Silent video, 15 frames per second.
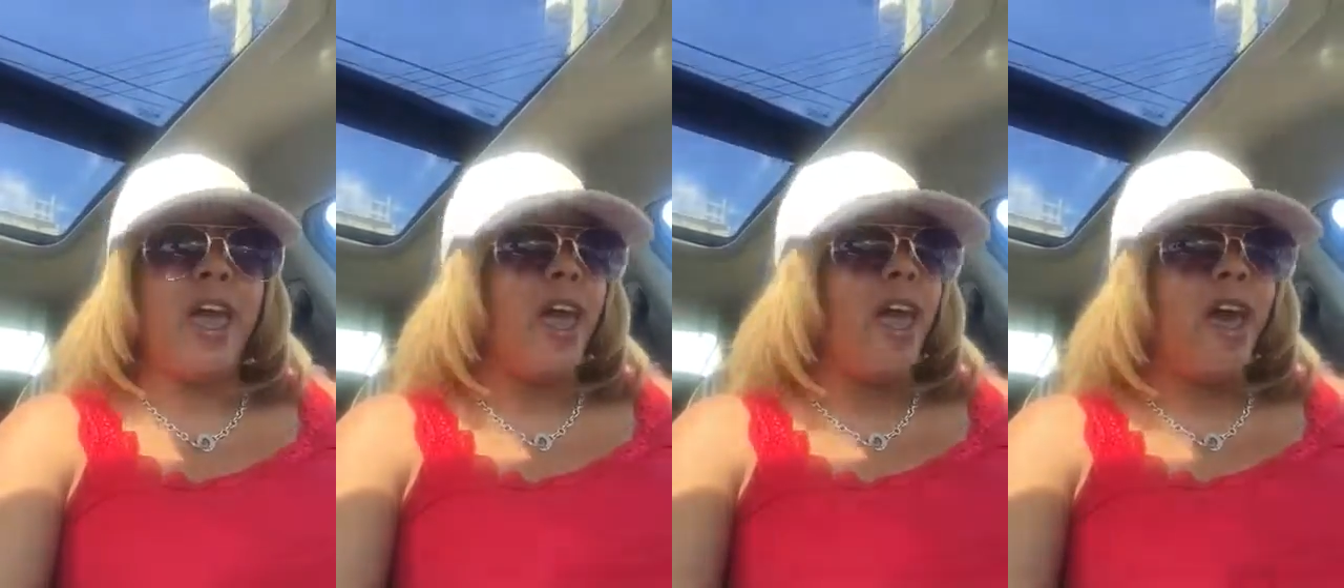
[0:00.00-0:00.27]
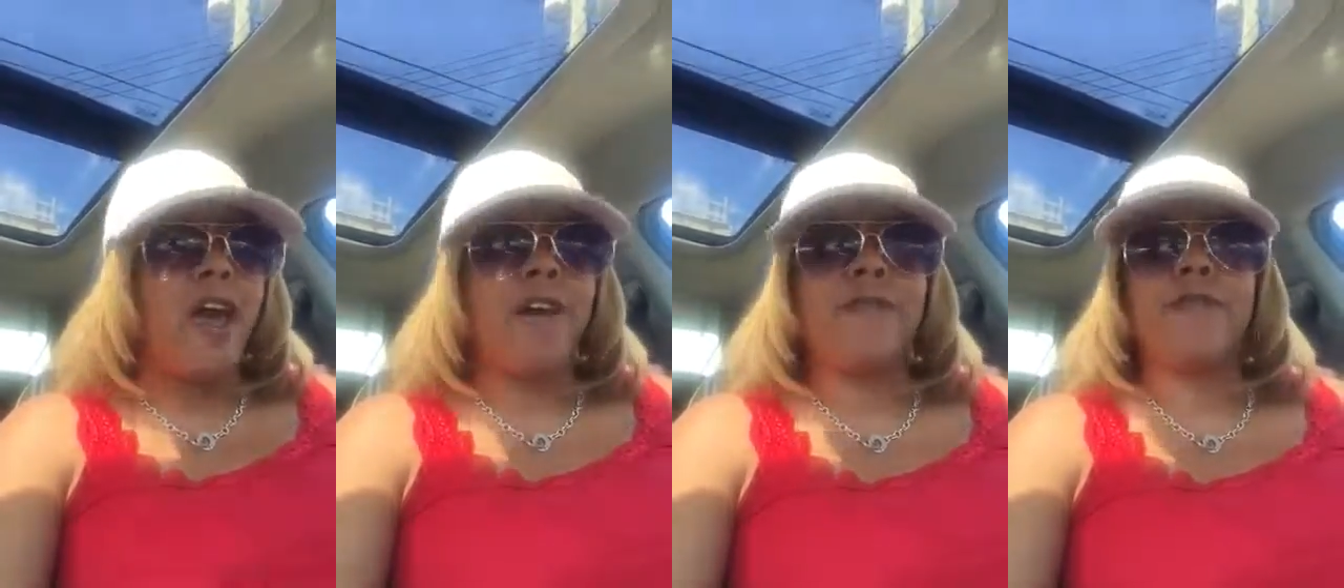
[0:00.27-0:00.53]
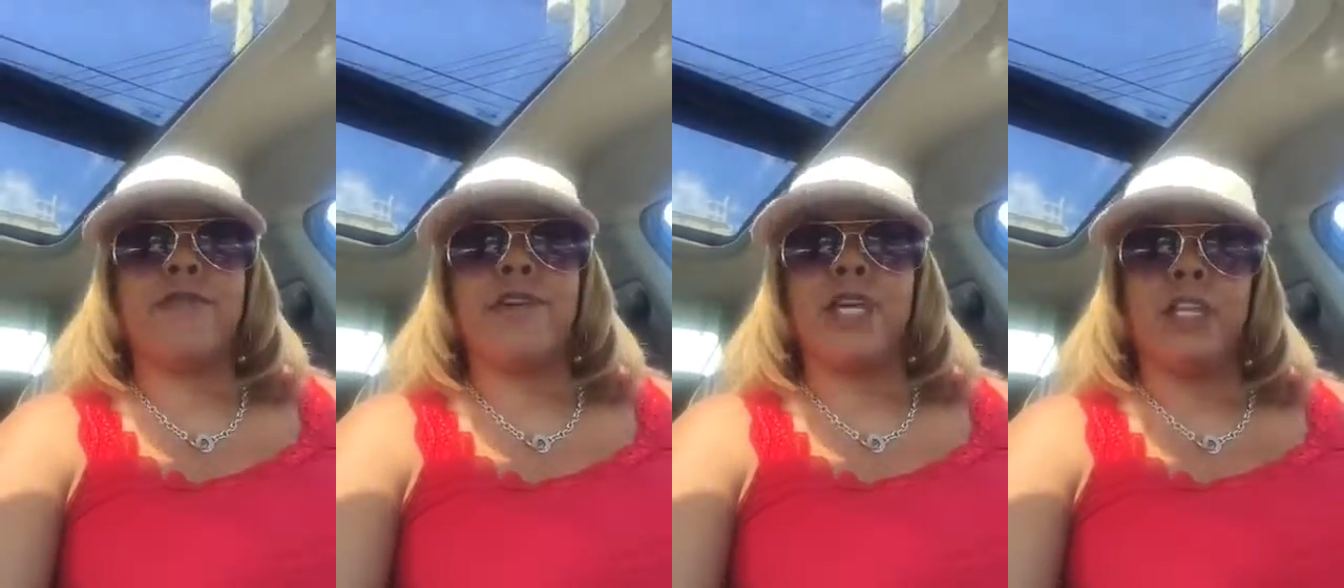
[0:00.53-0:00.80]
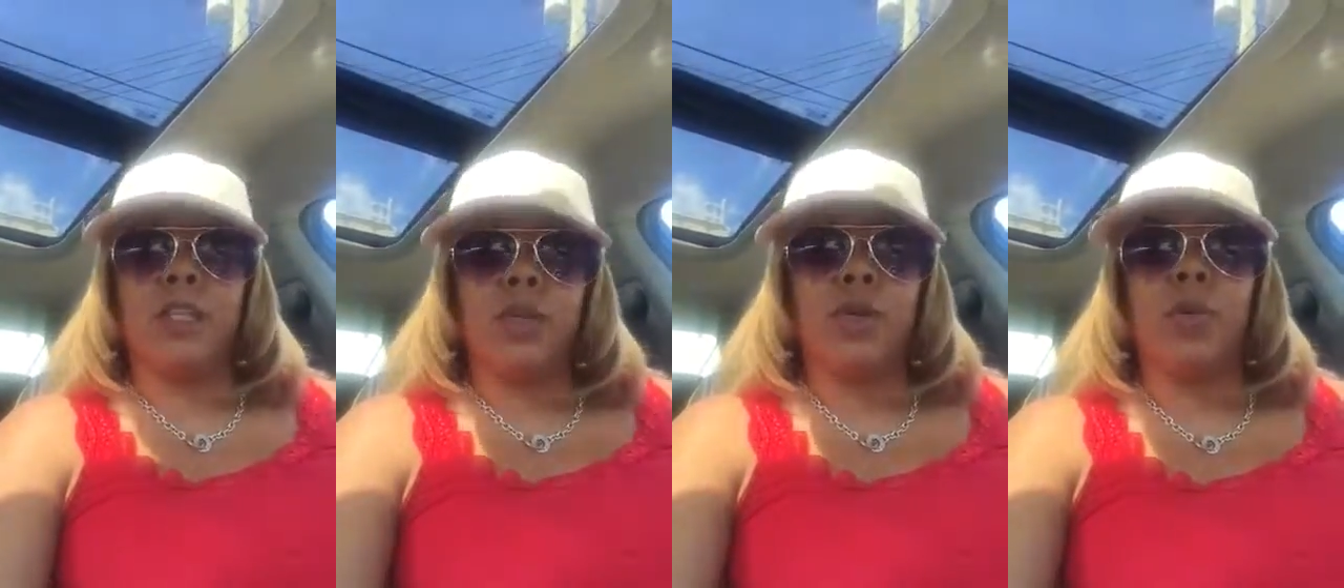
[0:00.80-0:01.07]
every
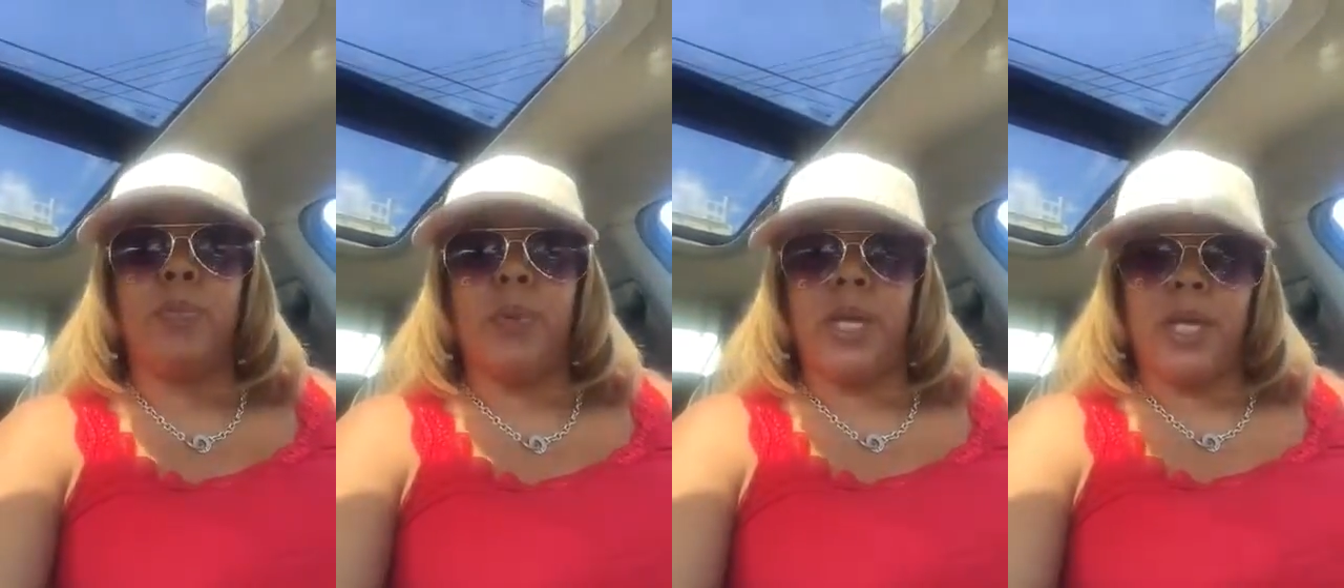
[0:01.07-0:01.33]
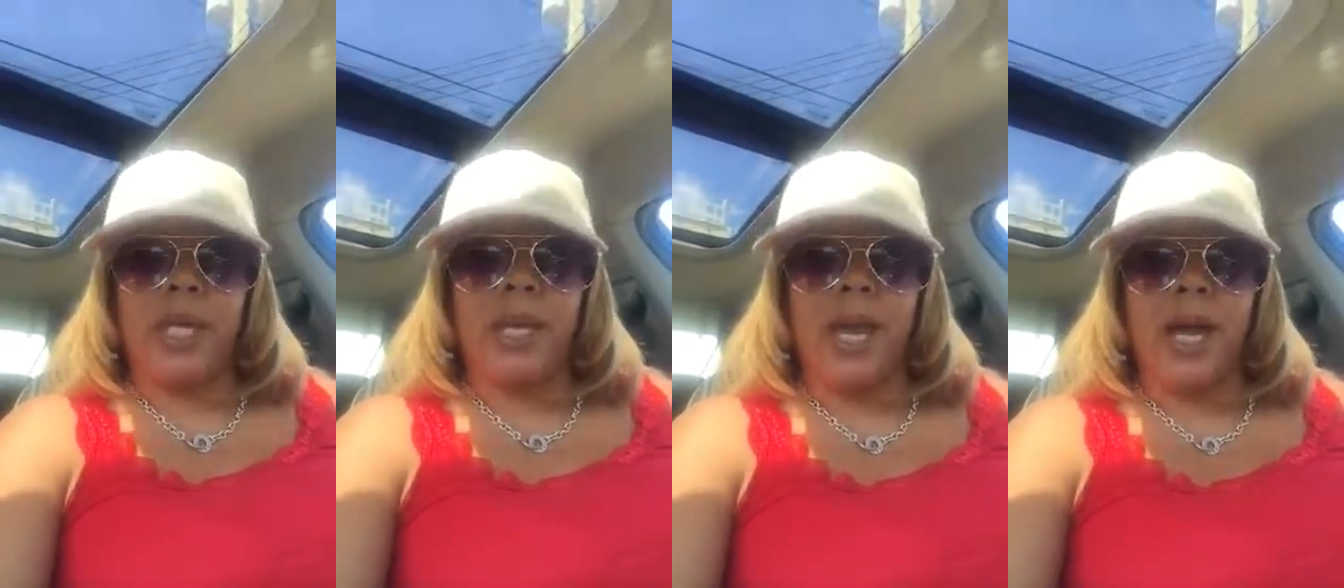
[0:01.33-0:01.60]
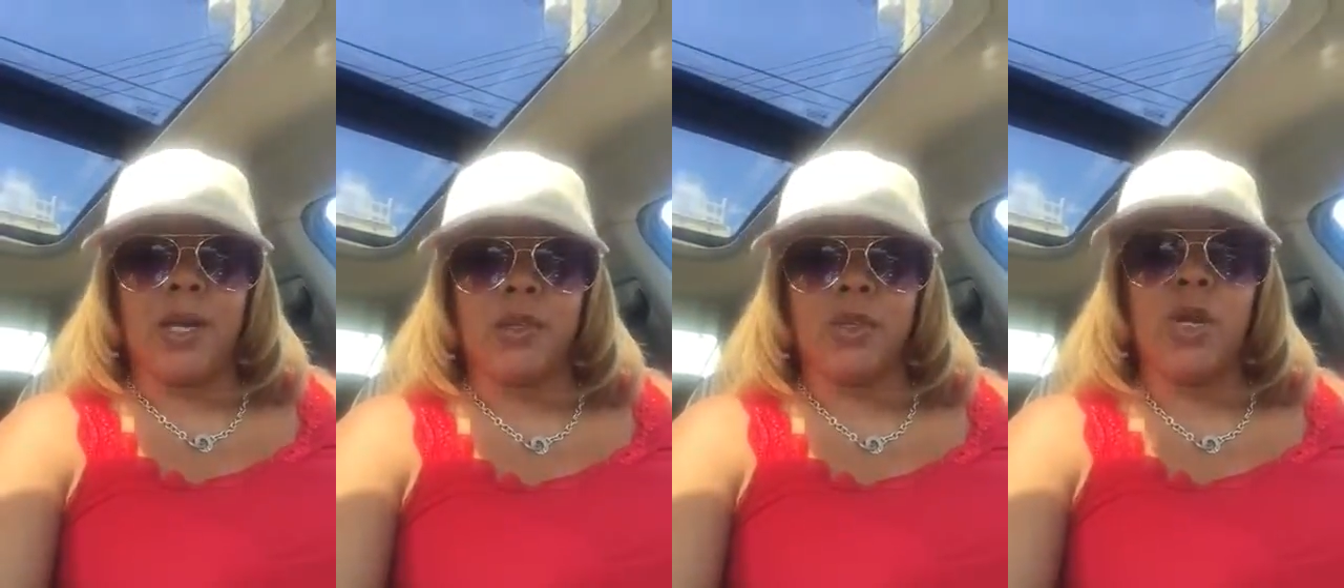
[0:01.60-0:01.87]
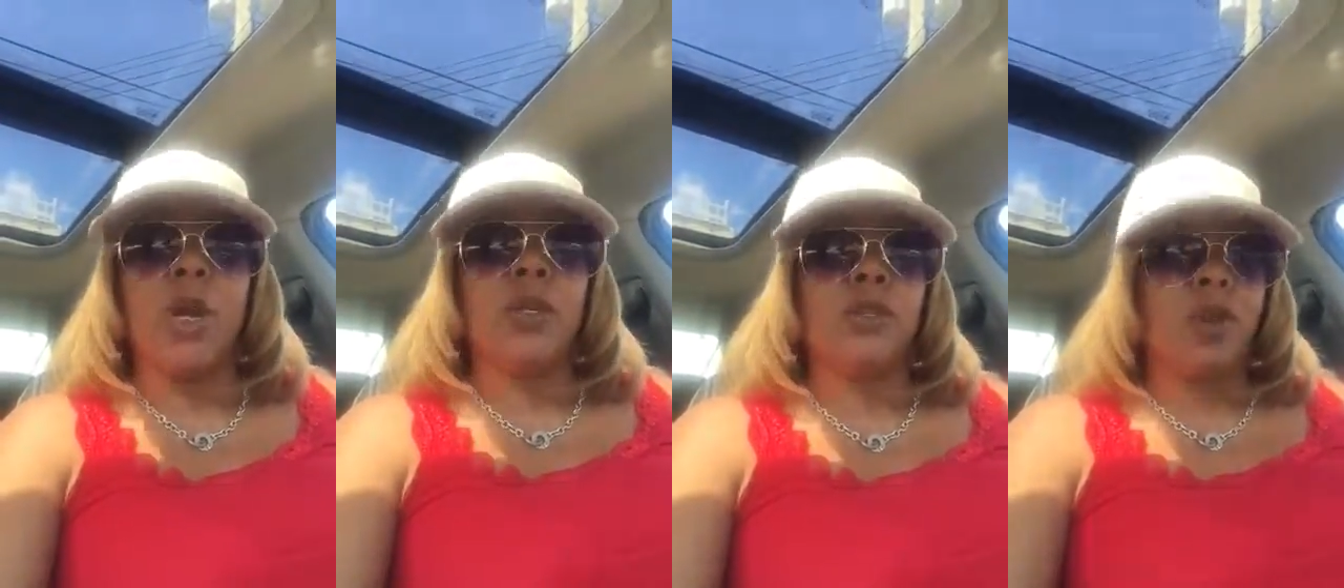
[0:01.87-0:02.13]
little bit counts.
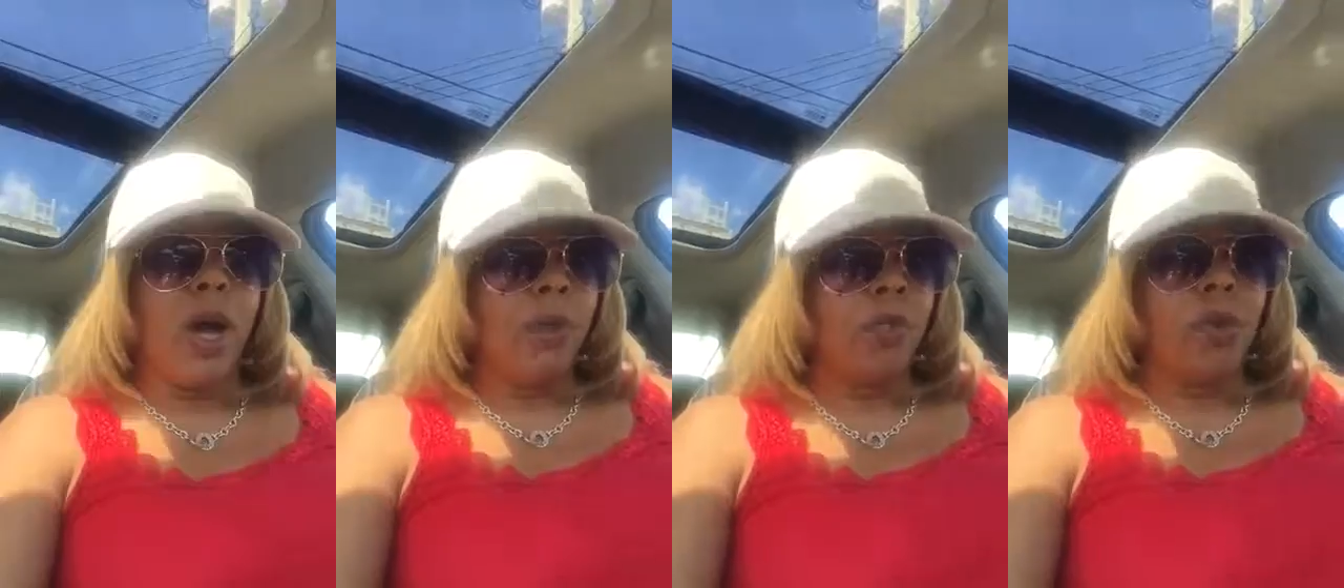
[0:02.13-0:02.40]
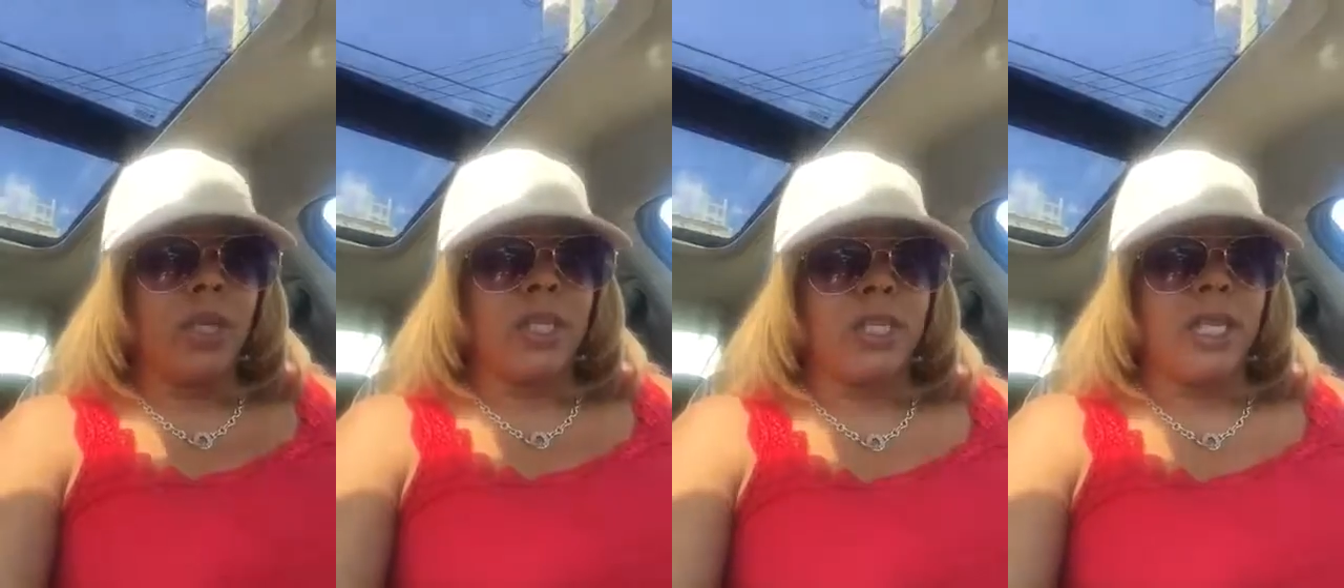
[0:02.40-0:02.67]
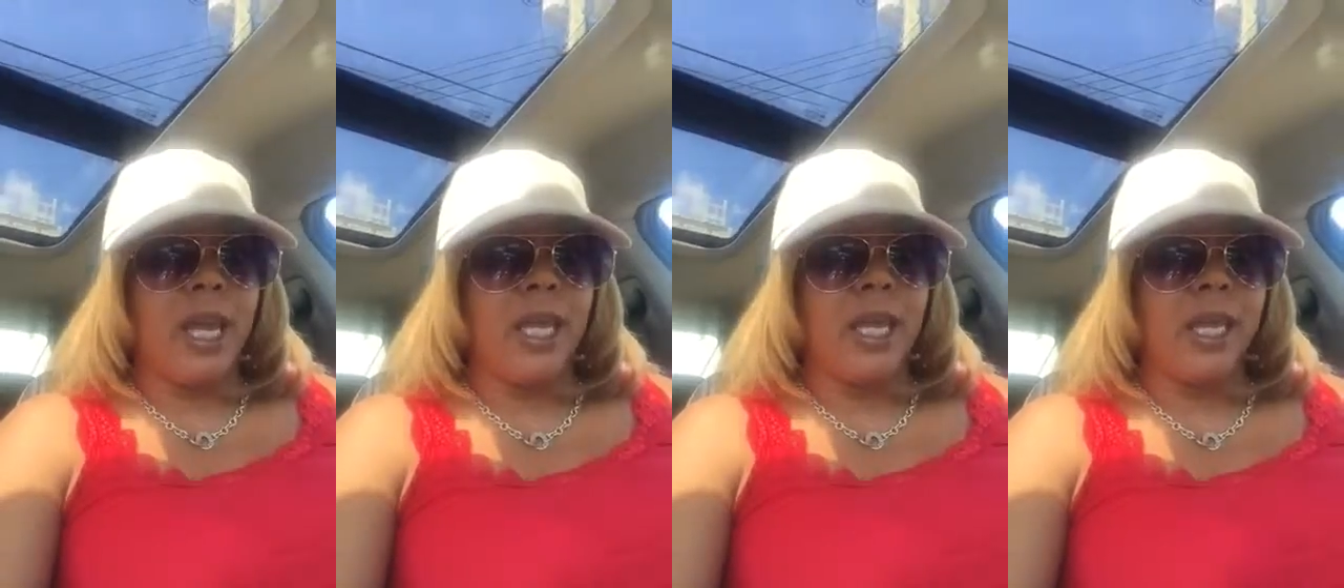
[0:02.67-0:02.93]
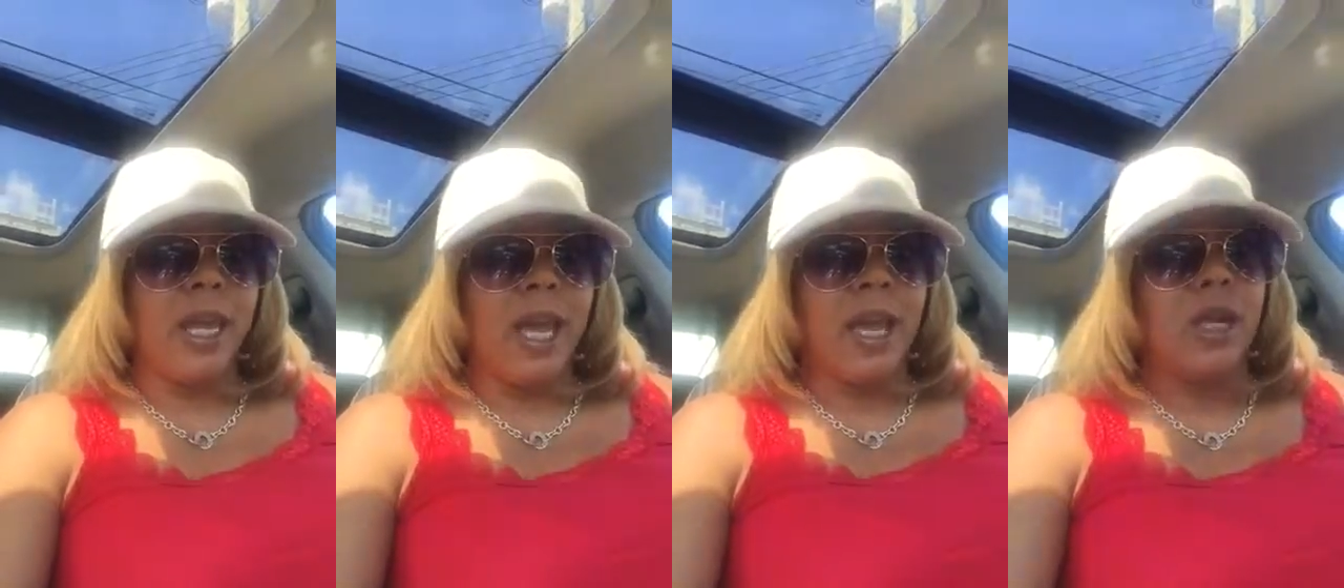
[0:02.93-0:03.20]
So I'm going to say it
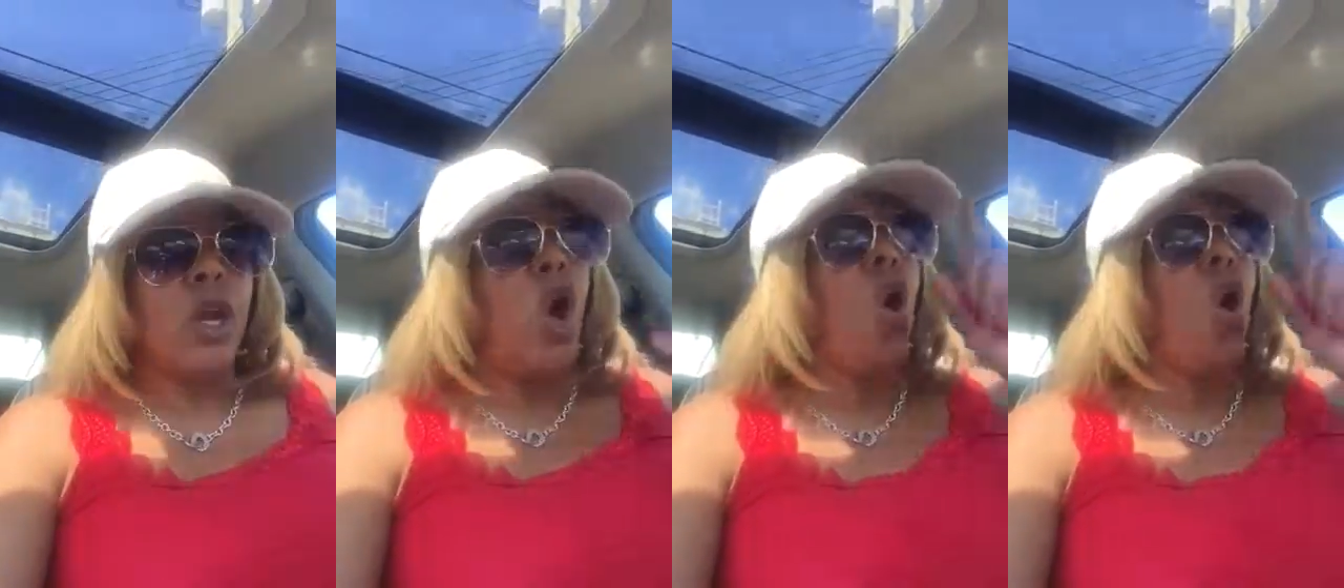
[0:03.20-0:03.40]
again.